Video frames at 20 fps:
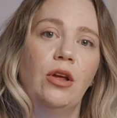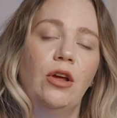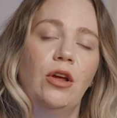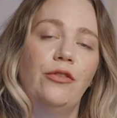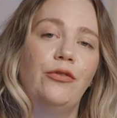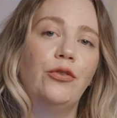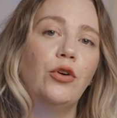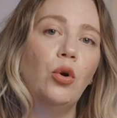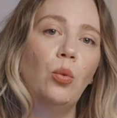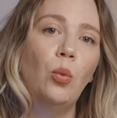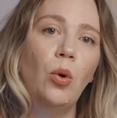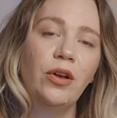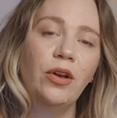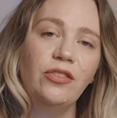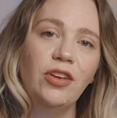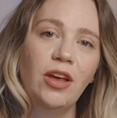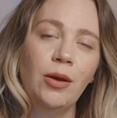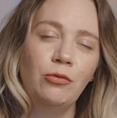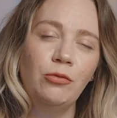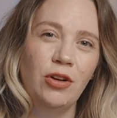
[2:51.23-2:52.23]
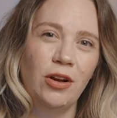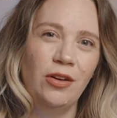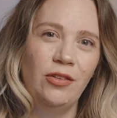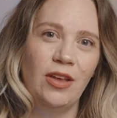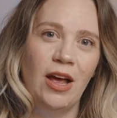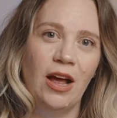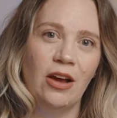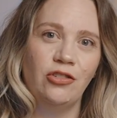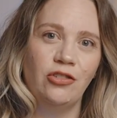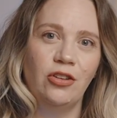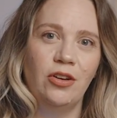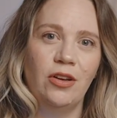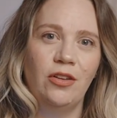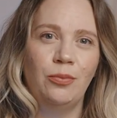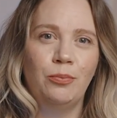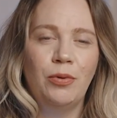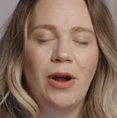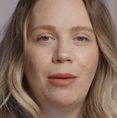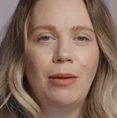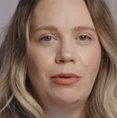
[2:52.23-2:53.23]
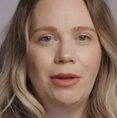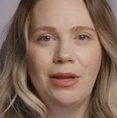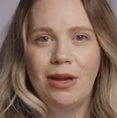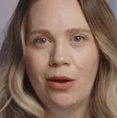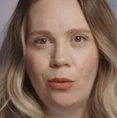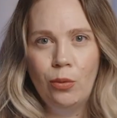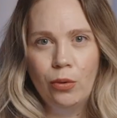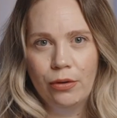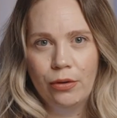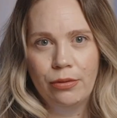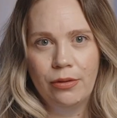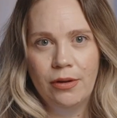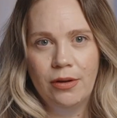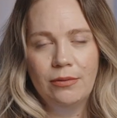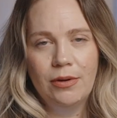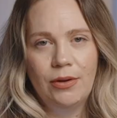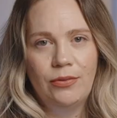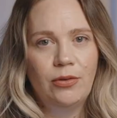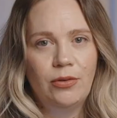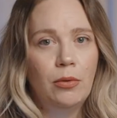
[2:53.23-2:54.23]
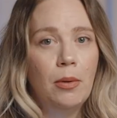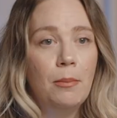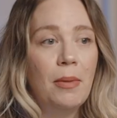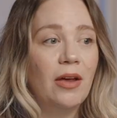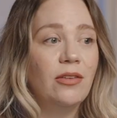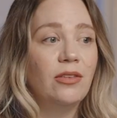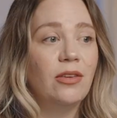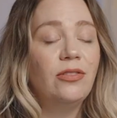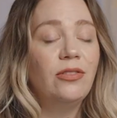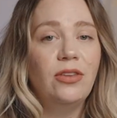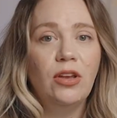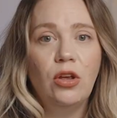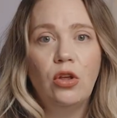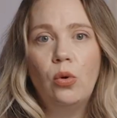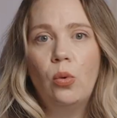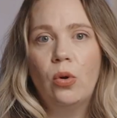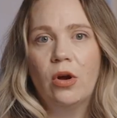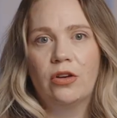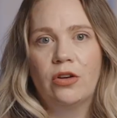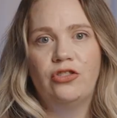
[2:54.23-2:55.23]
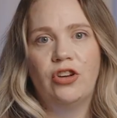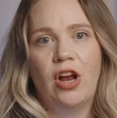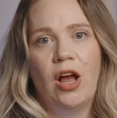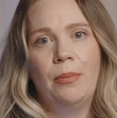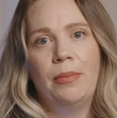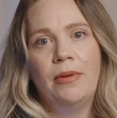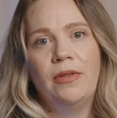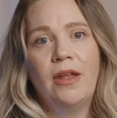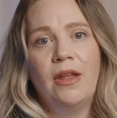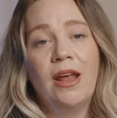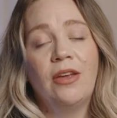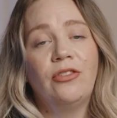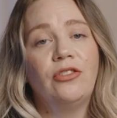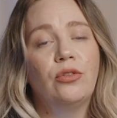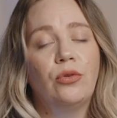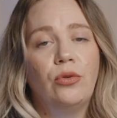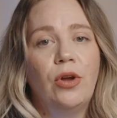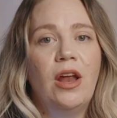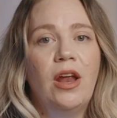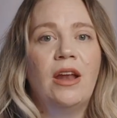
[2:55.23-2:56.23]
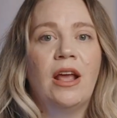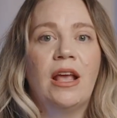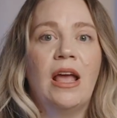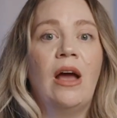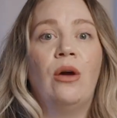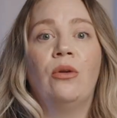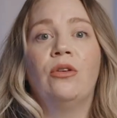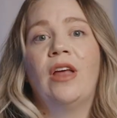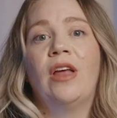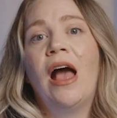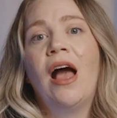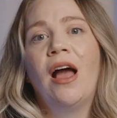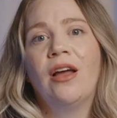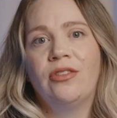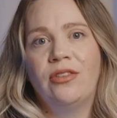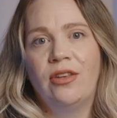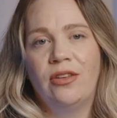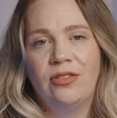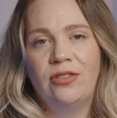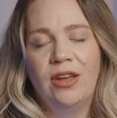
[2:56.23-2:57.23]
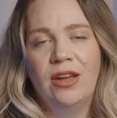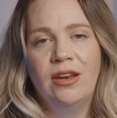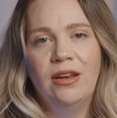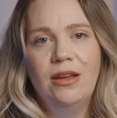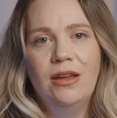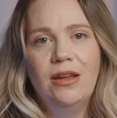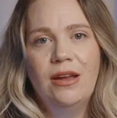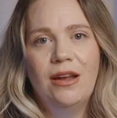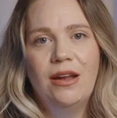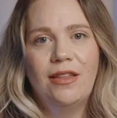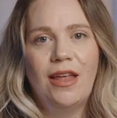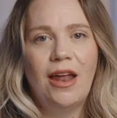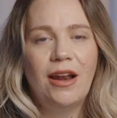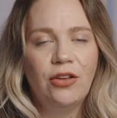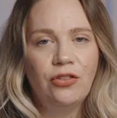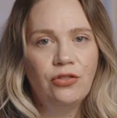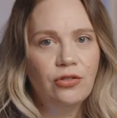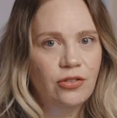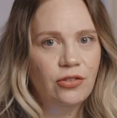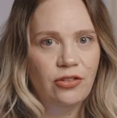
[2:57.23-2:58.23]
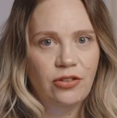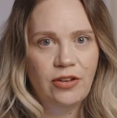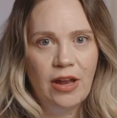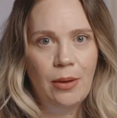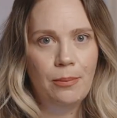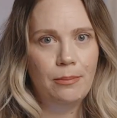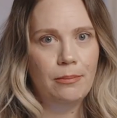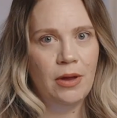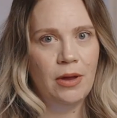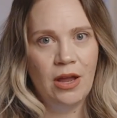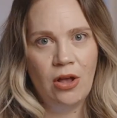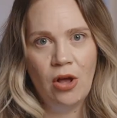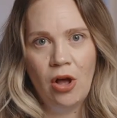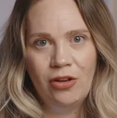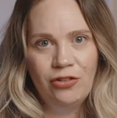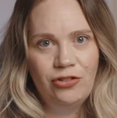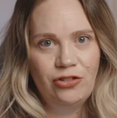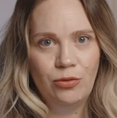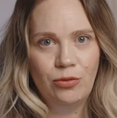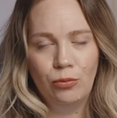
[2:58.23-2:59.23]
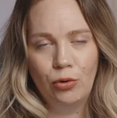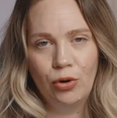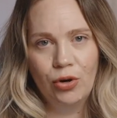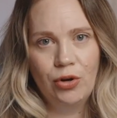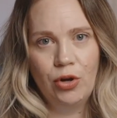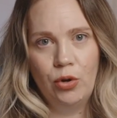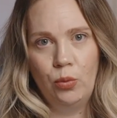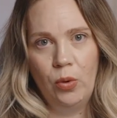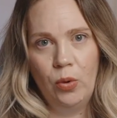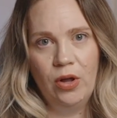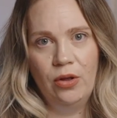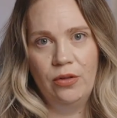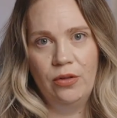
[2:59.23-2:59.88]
For a one-time transaction, it's probably not worth it. If someone buys a single workshop and then has to create an account to access it, that extra step might cost you more goodwill